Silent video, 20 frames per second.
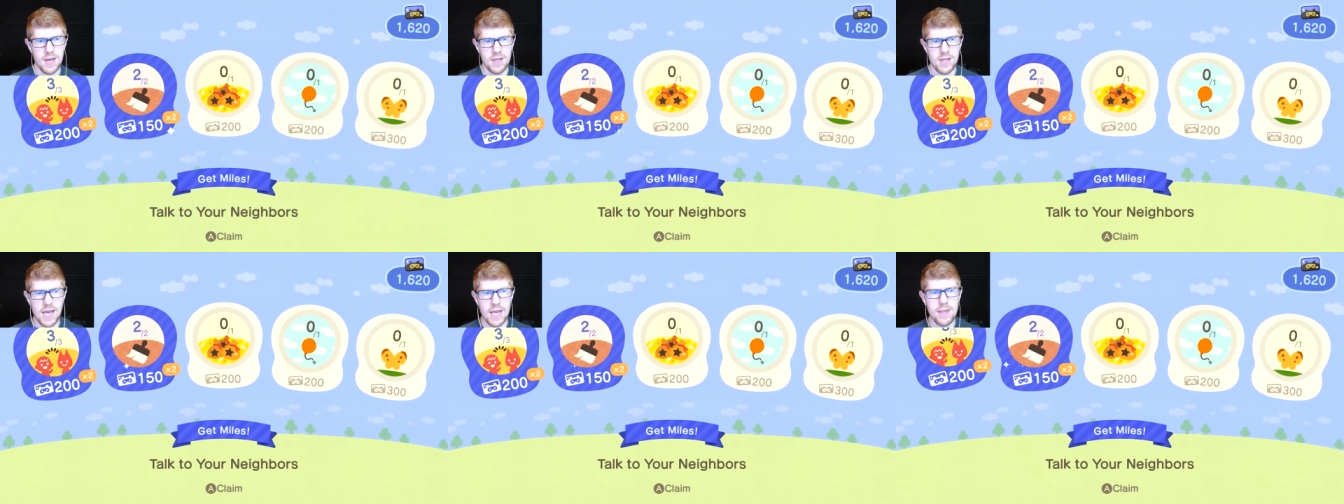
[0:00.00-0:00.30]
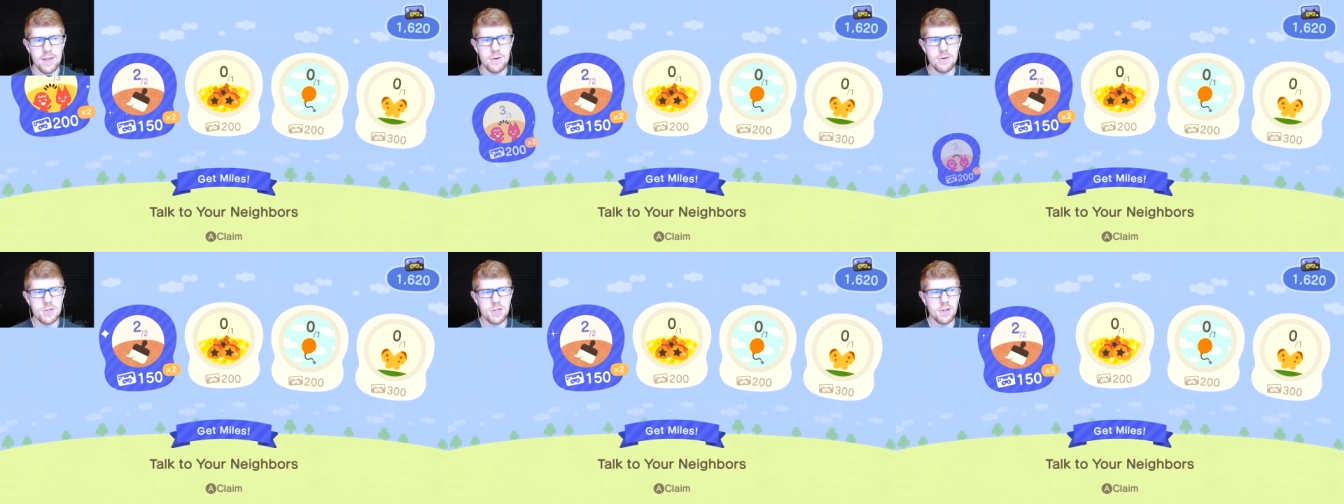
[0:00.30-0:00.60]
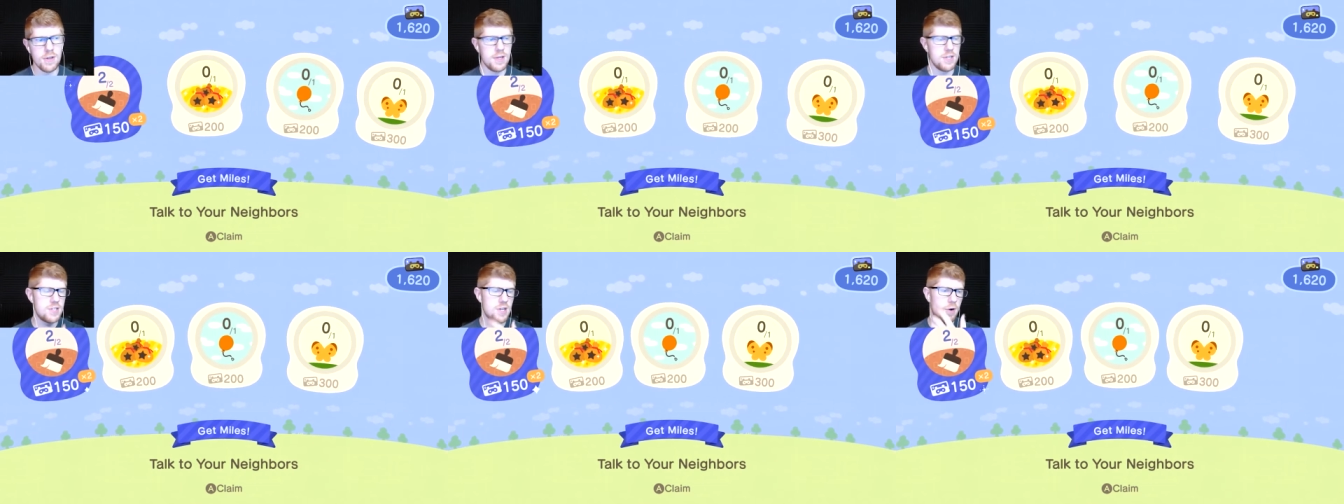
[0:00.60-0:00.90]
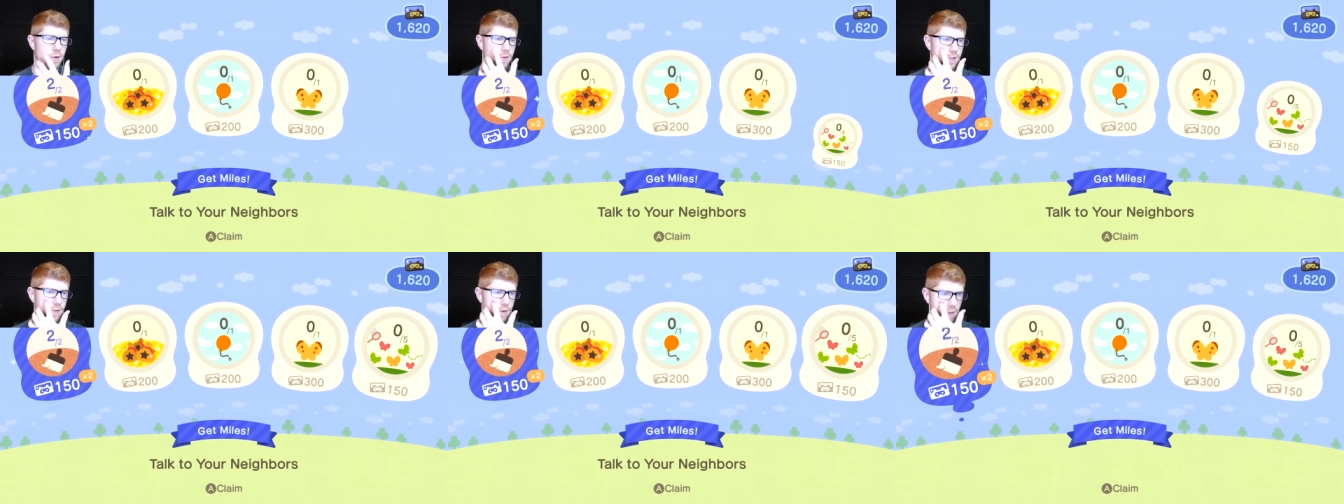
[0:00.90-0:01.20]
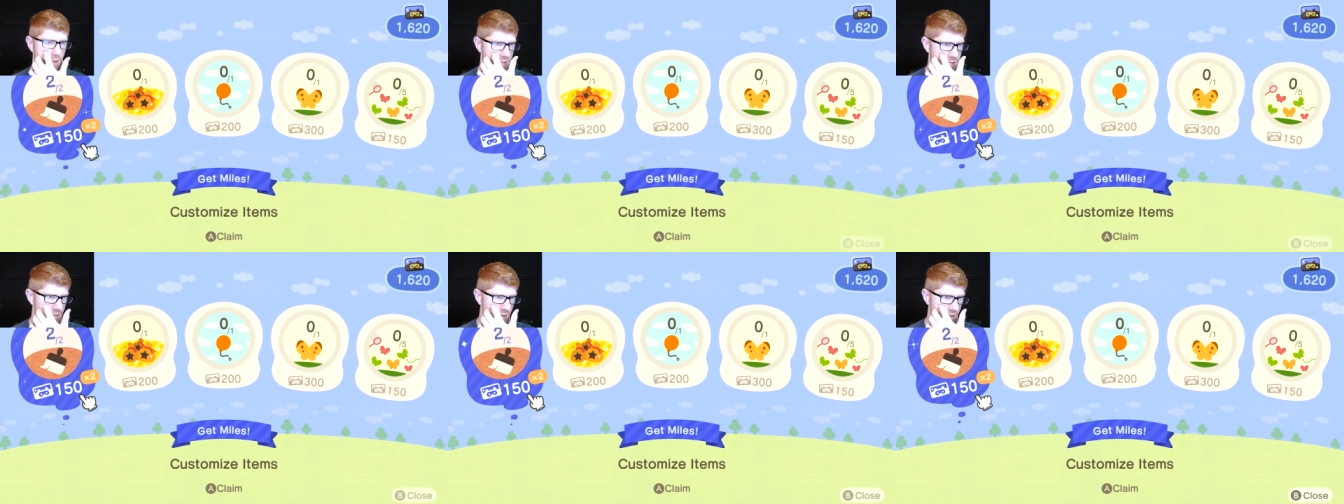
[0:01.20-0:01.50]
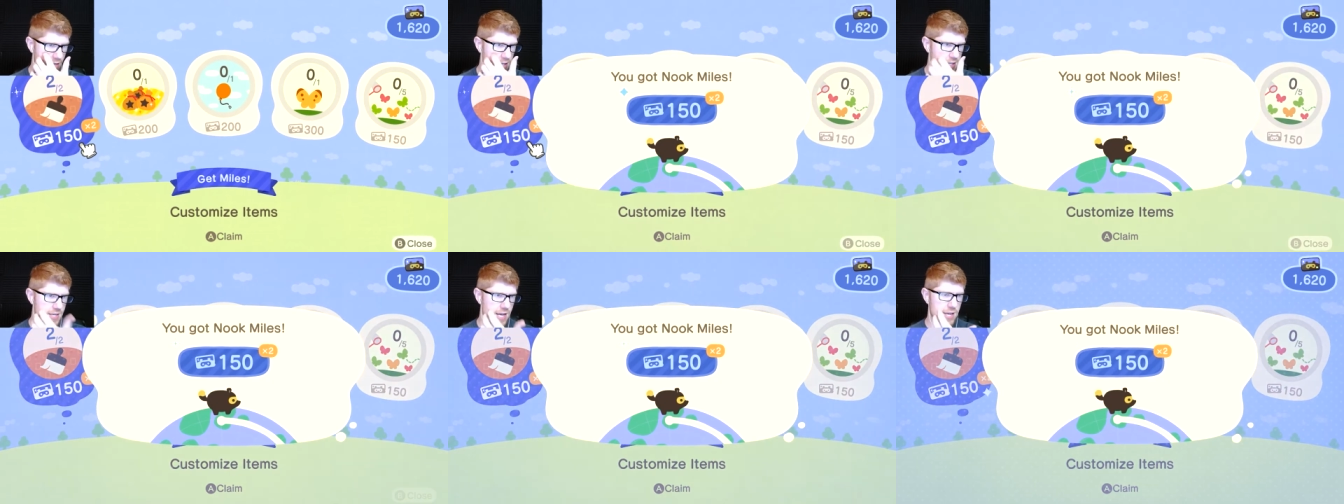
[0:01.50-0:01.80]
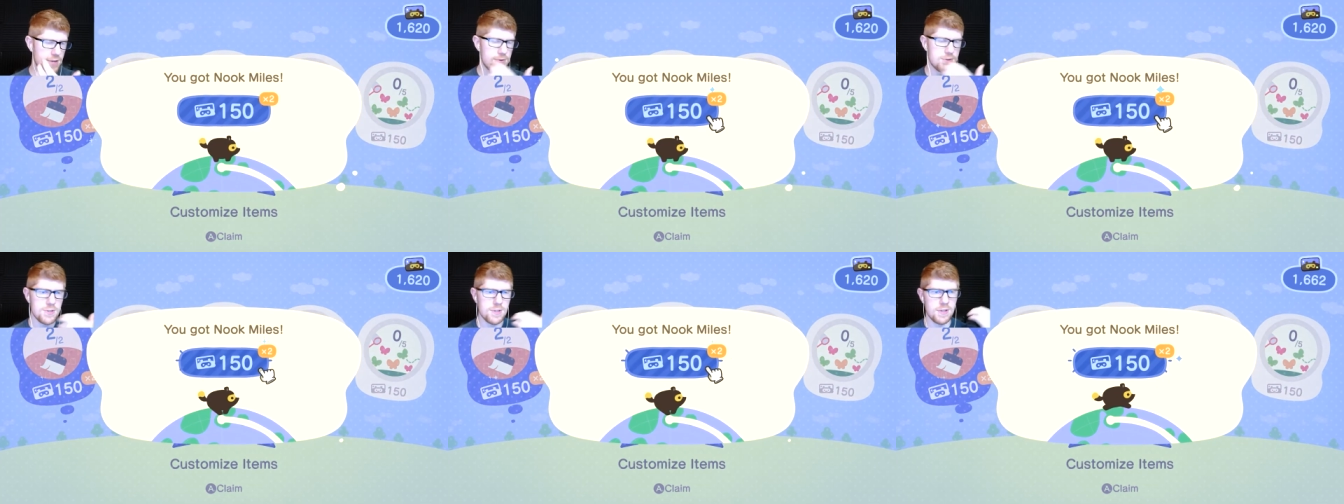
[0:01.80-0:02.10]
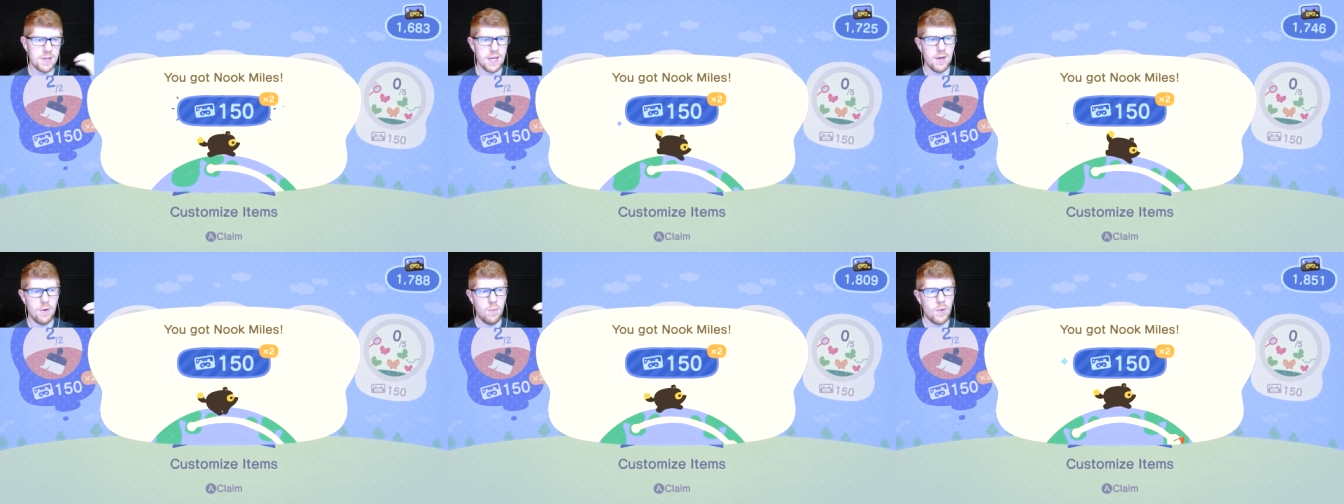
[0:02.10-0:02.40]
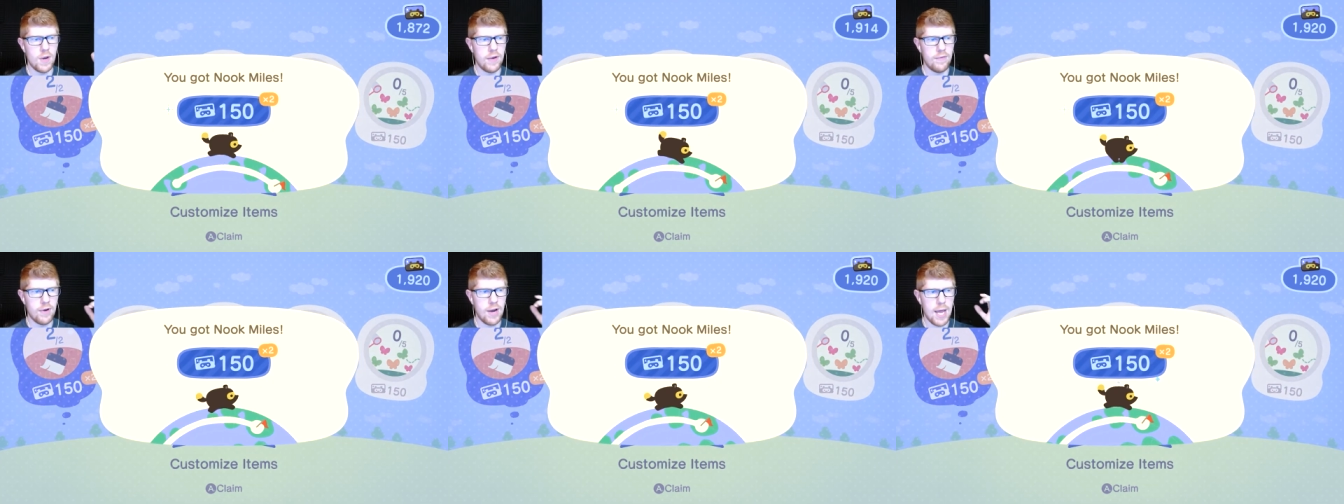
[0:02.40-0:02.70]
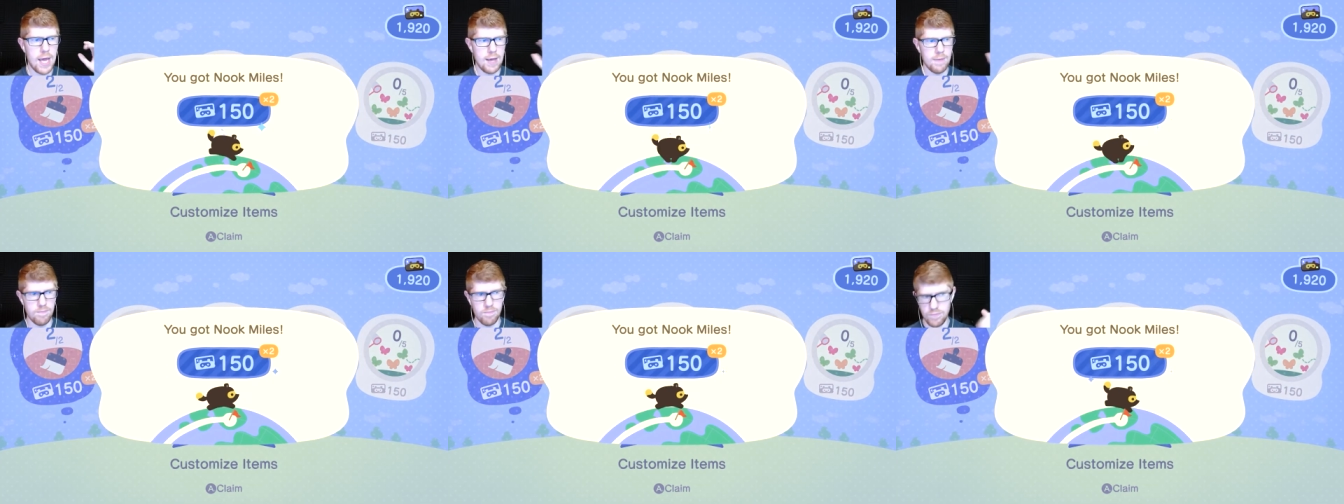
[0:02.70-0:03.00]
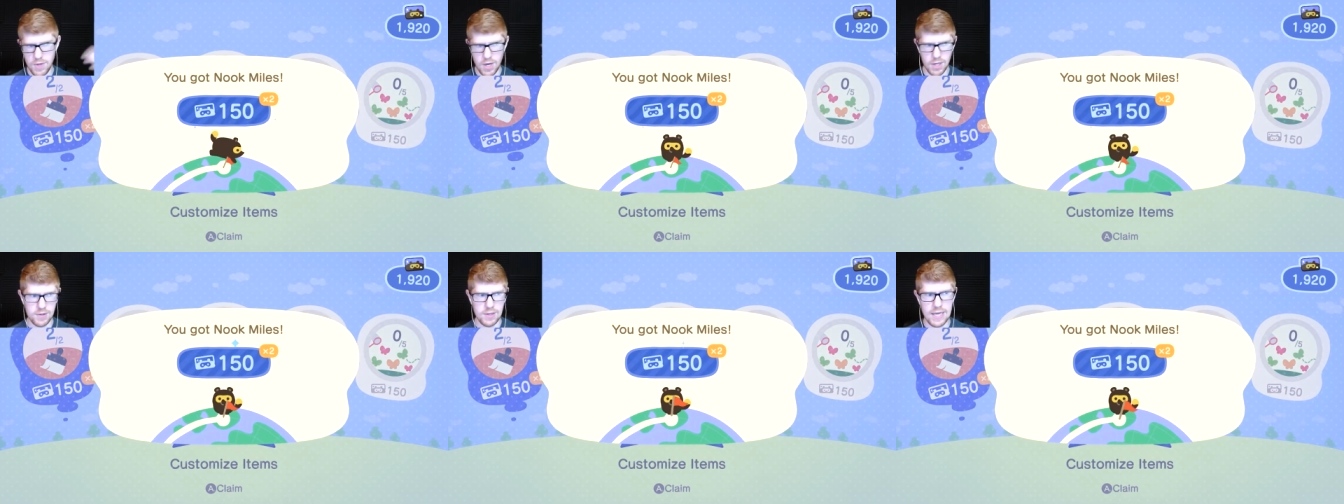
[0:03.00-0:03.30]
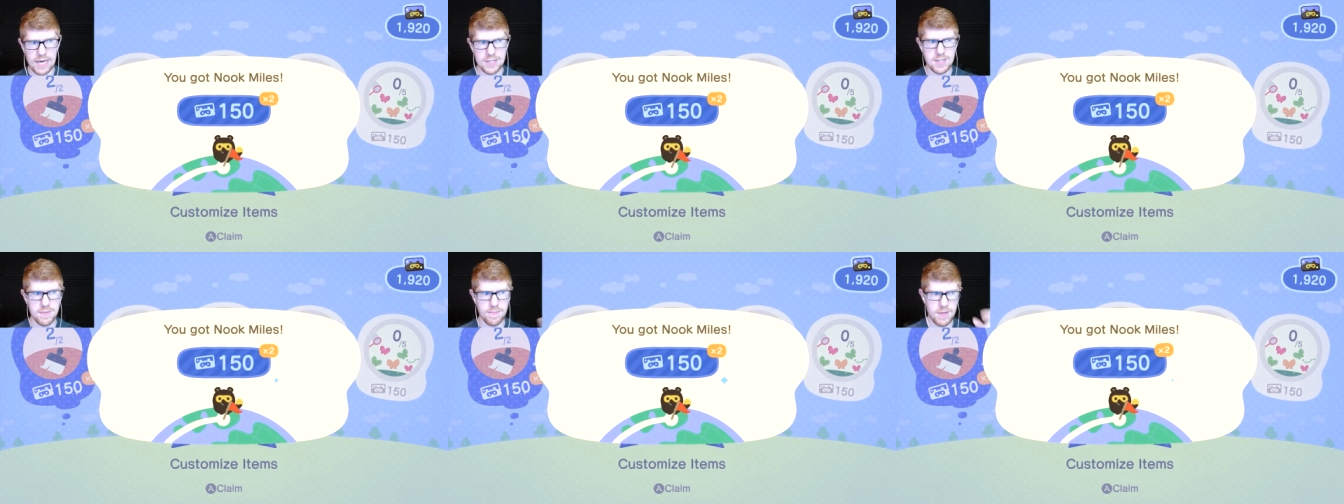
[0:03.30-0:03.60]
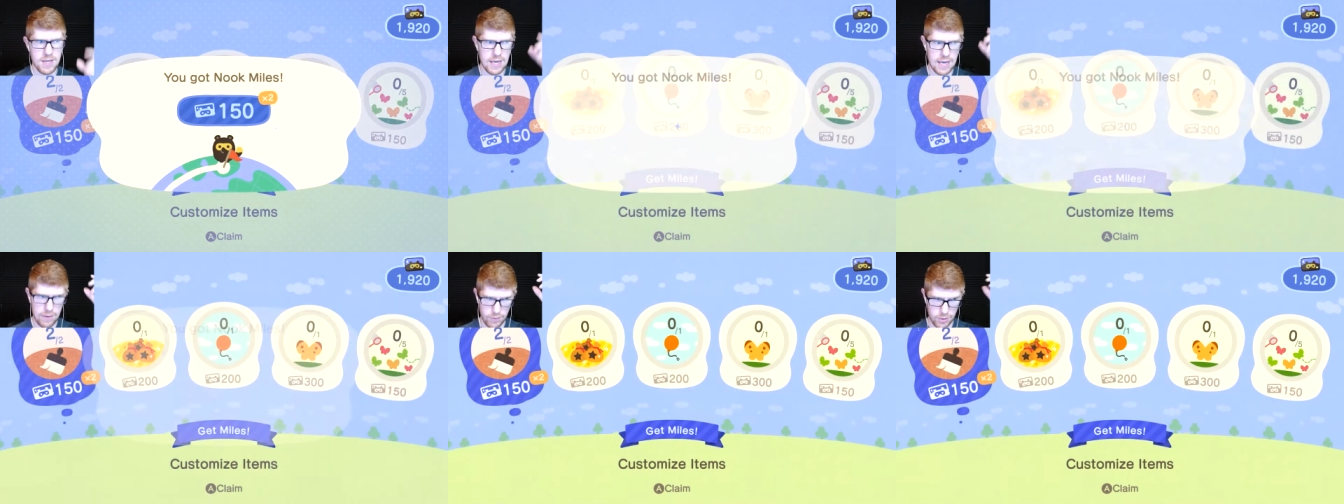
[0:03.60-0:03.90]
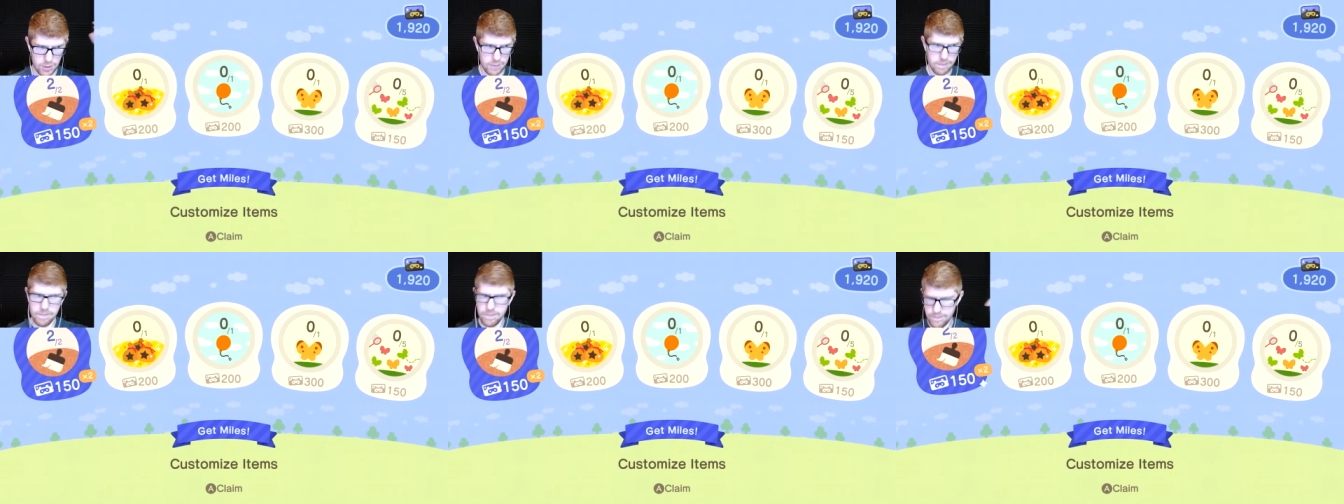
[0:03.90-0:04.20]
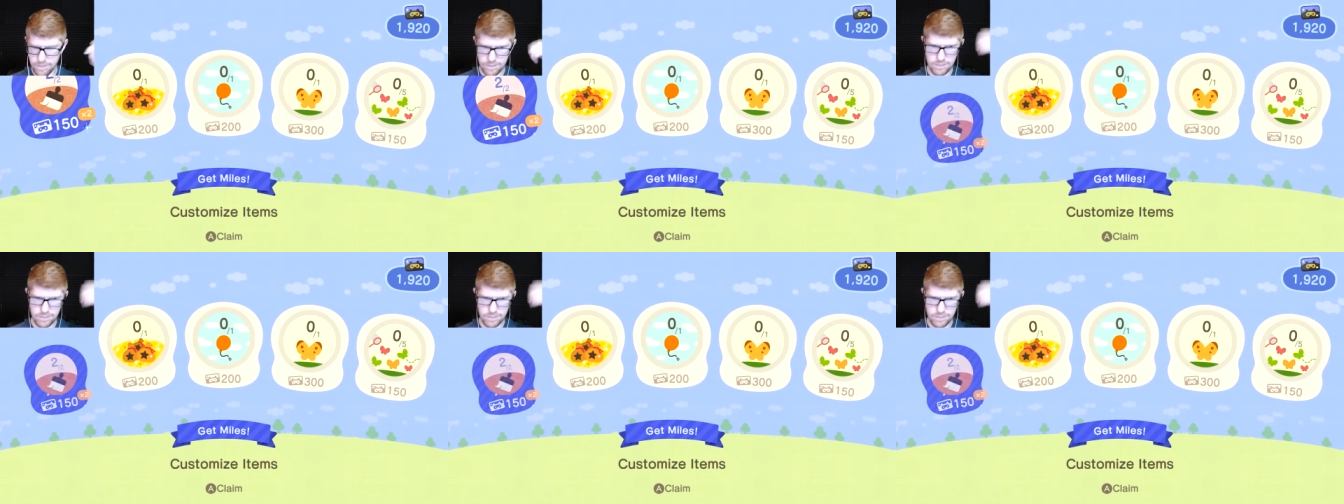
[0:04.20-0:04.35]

I usually don't do this cuz I usually whenever I unlock something I will